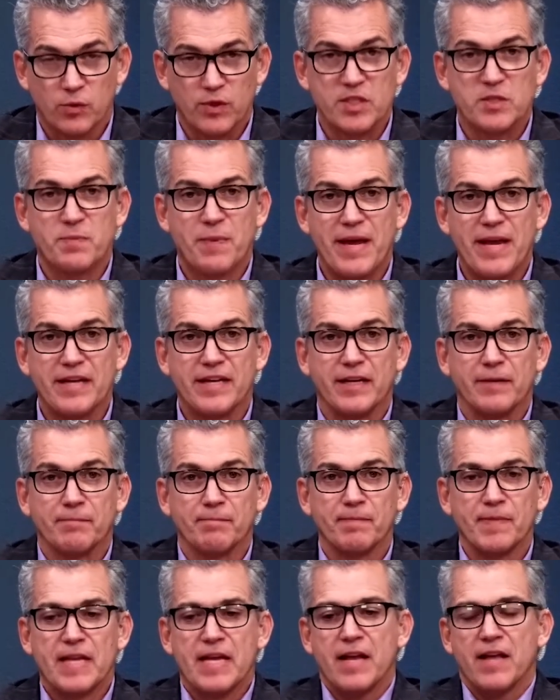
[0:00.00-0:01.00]
was spending.
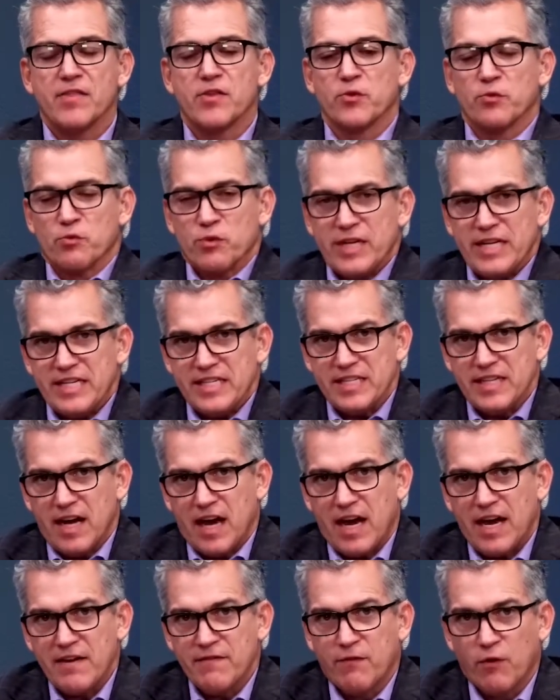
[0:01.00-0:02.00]
The reason
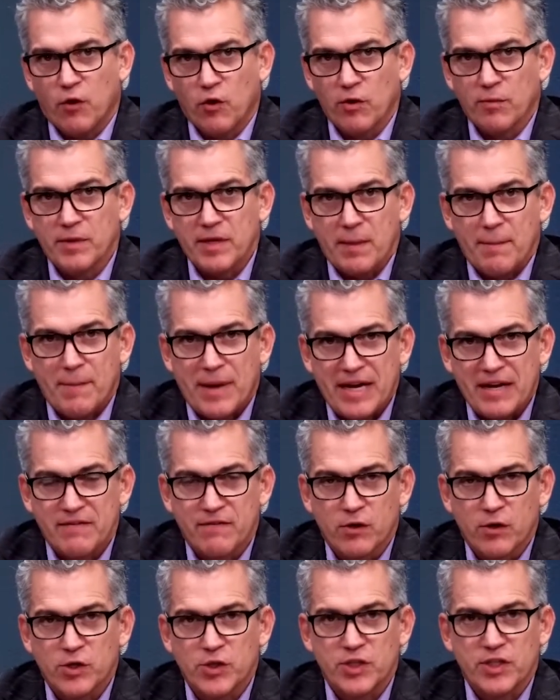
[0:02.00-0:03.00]
I formed my
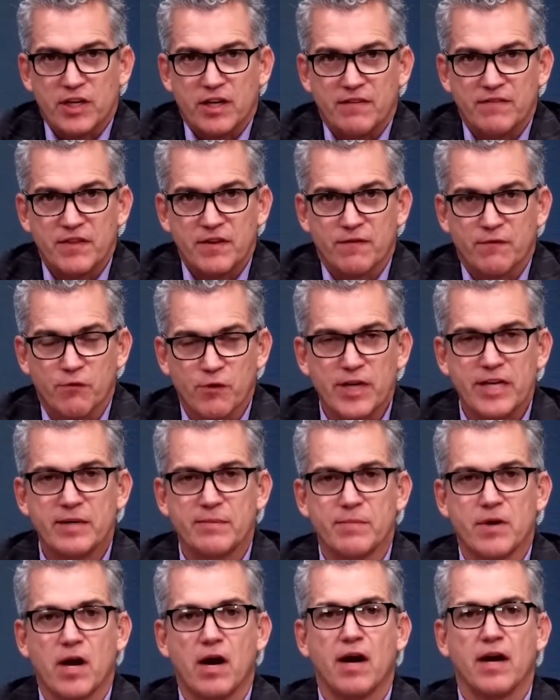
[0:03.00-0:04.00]
version of the
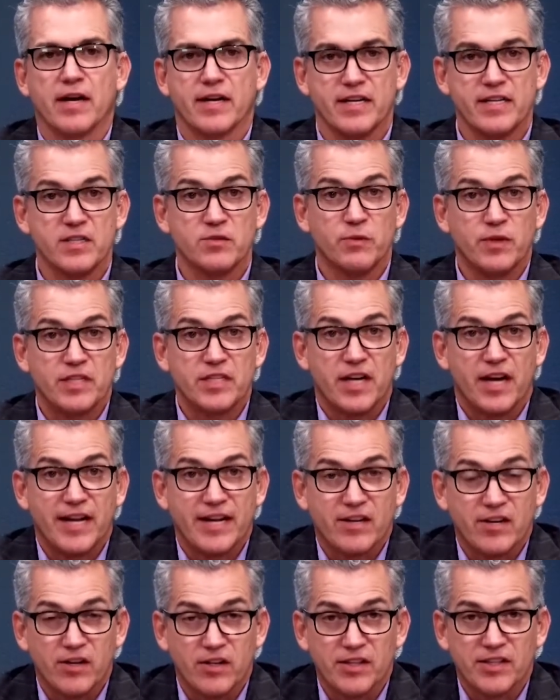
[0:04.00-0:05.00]
Freedom Caucus, which
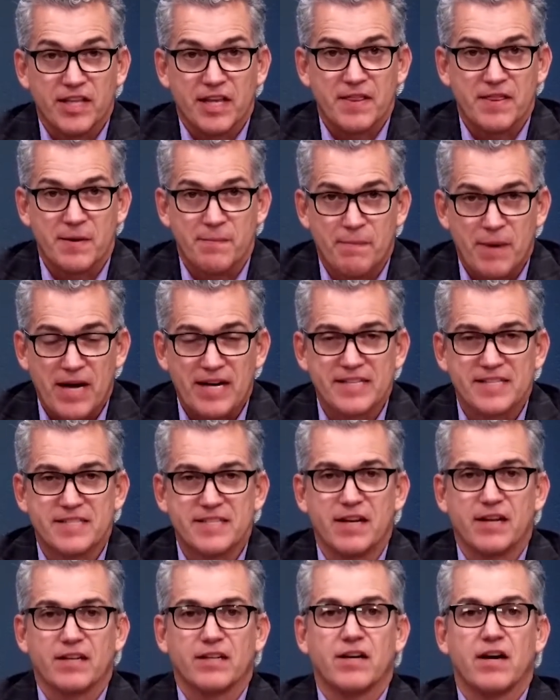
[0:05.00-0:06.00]
I called the
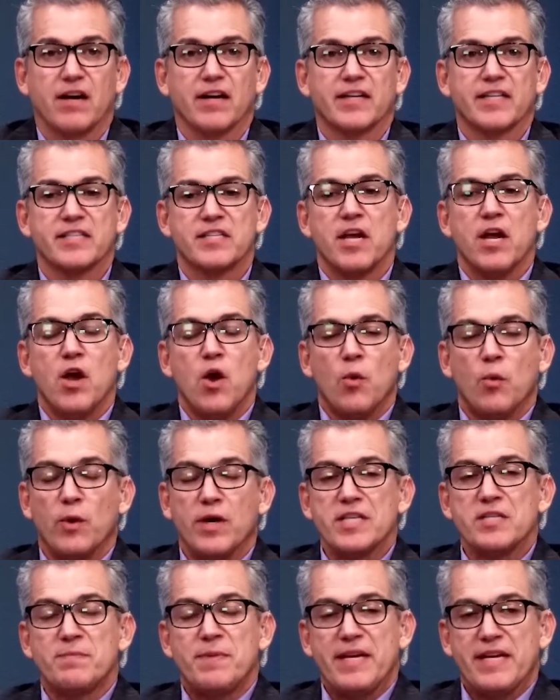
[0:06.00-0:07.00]
Bastiat Caucus,
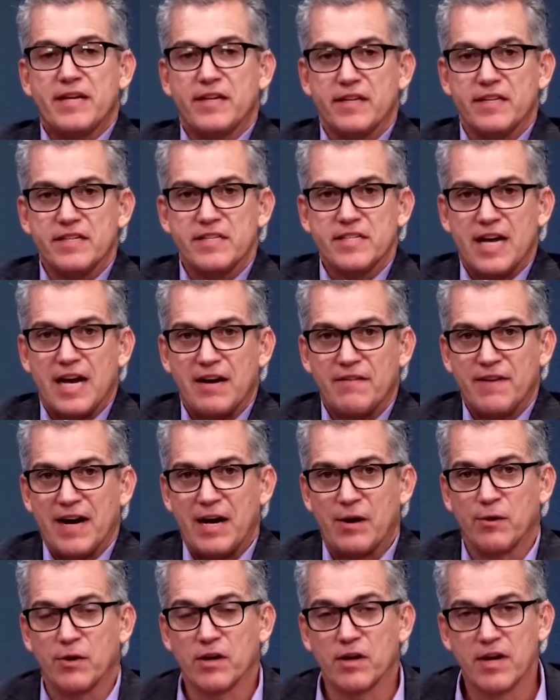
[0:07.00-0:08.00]
was because of
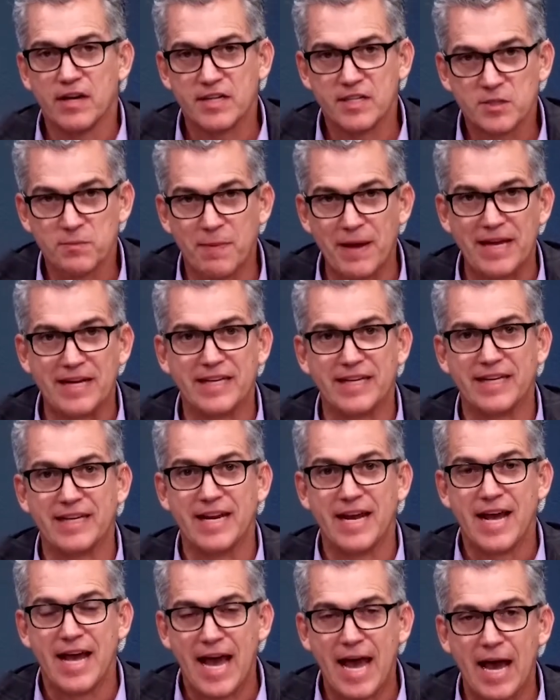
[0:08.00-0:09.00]
our
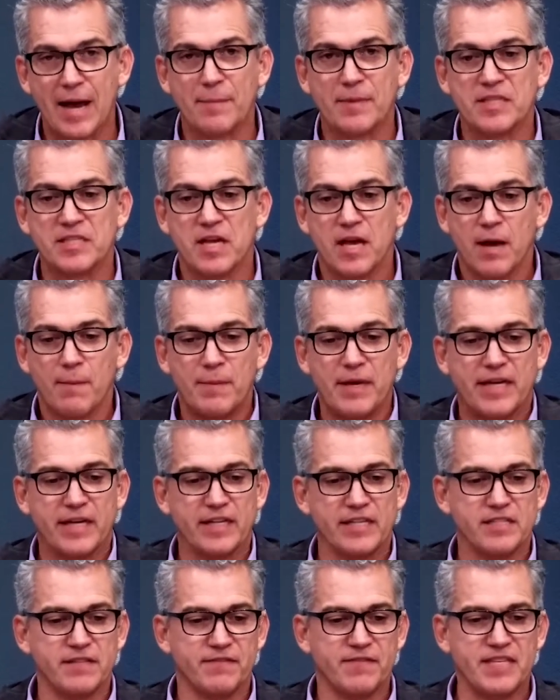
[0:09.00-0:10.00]
spending habits,
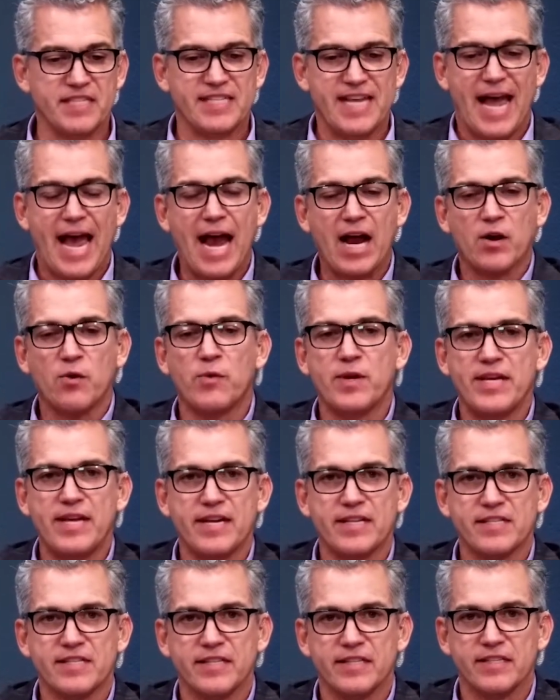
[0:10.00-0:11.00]
because of this
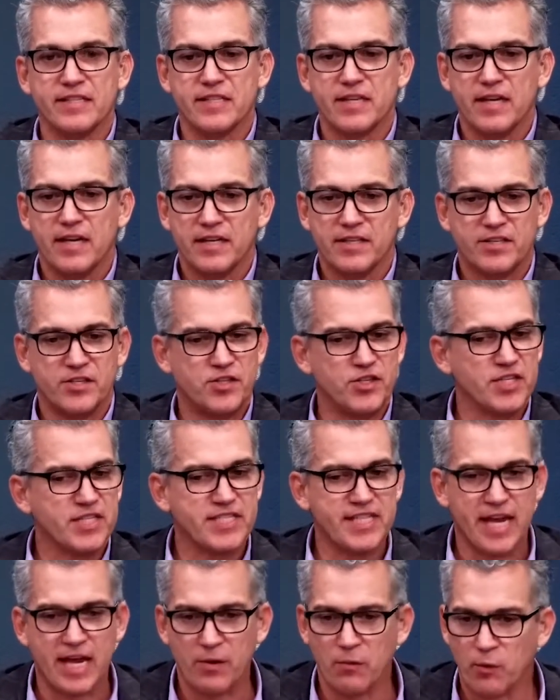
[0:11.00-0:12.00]
acquiescence to
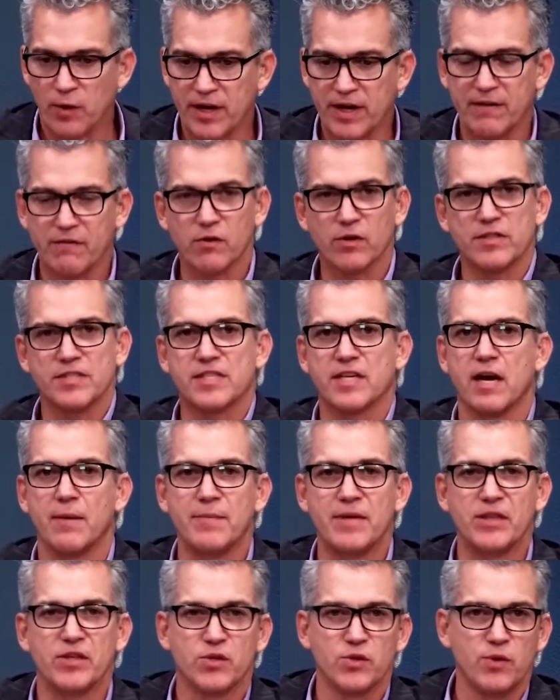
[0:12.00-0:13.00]
just saying, whatever is
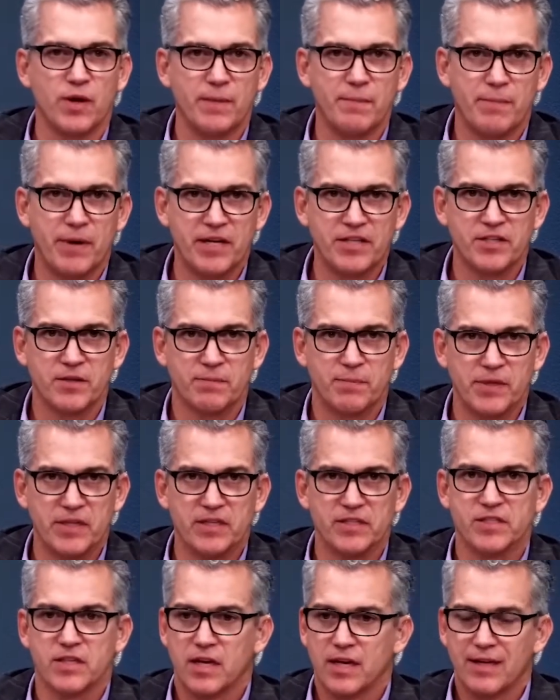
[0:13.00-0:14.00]
coming through on budget
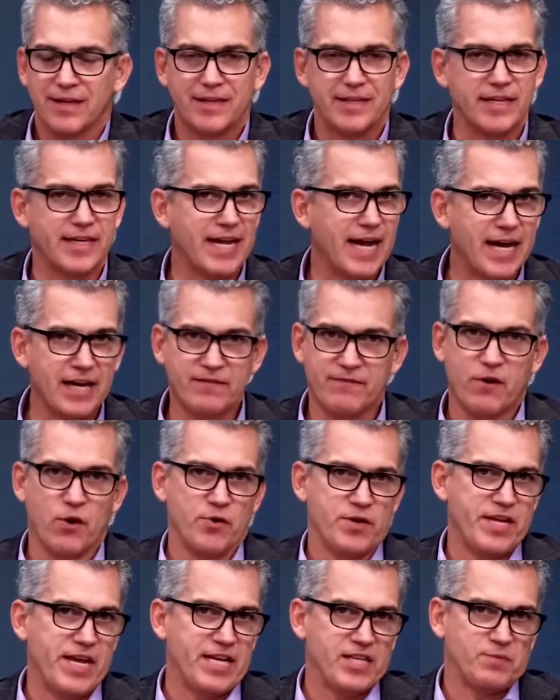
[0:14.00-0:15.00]
bills, you gotta
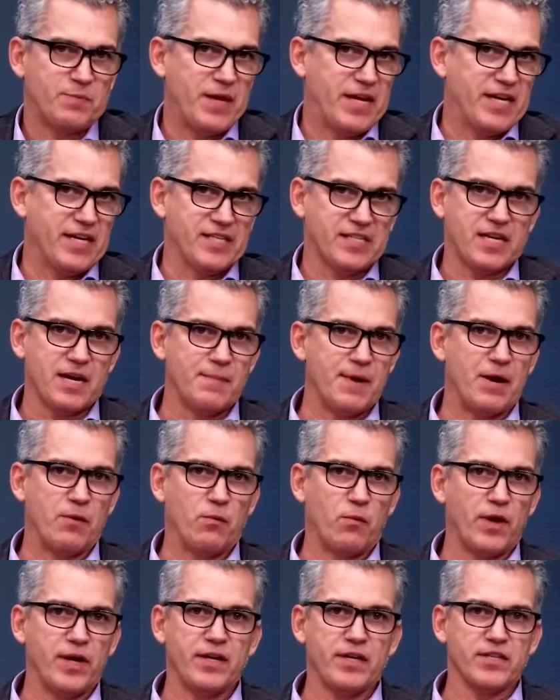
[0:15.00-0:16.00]
vote yes, because come
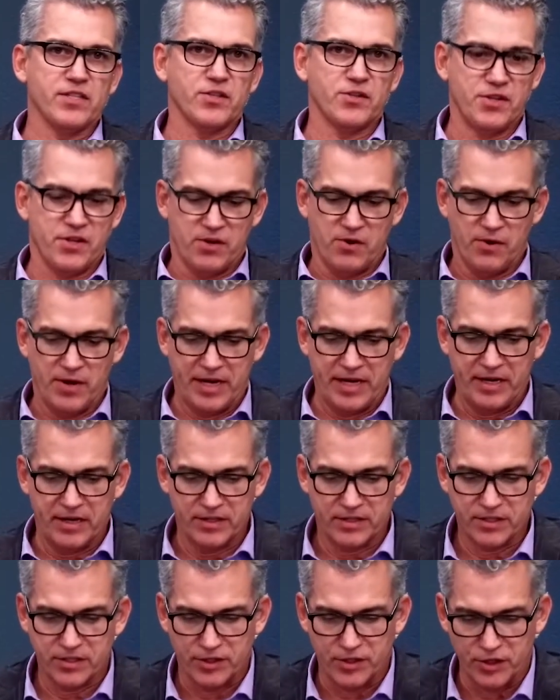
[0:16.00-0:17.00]
on, what else are you going
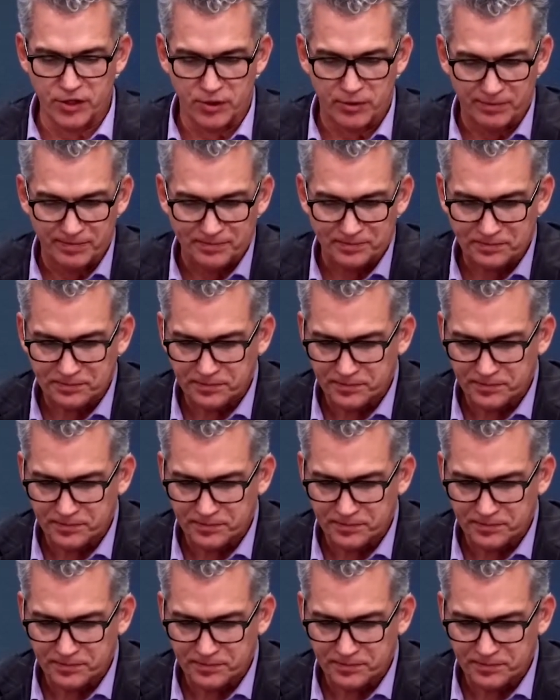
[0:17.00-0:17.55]
to do?